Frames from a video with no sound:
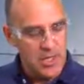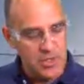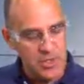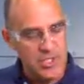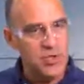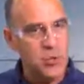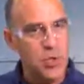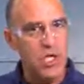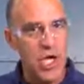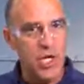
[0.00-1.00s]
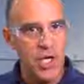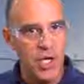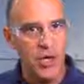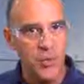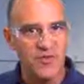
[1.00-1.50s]
So since we're done
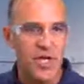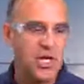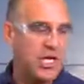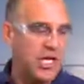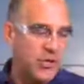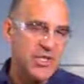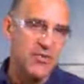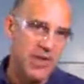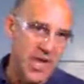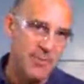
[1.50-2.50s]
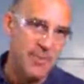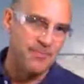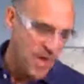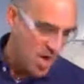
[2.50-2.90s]
here, we've done an iterative alignment.